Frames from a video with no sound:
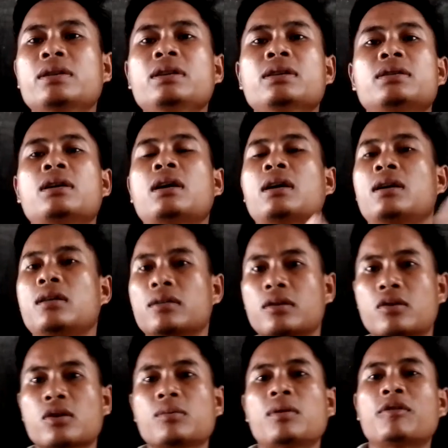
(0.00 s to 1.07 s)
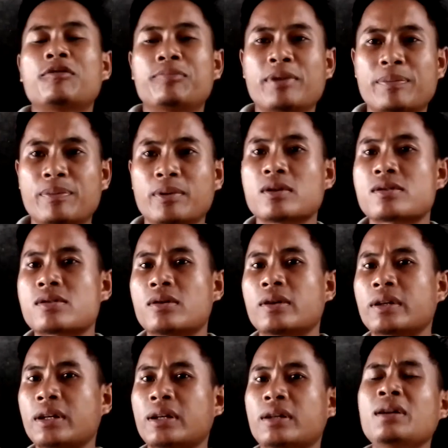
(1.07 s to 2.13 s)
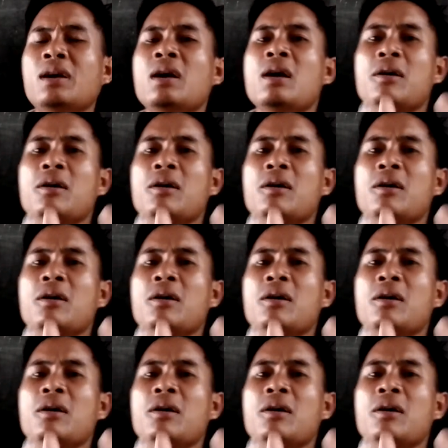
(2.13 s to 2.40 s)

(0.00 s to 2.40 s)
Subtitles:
Okay, the group of people. So again,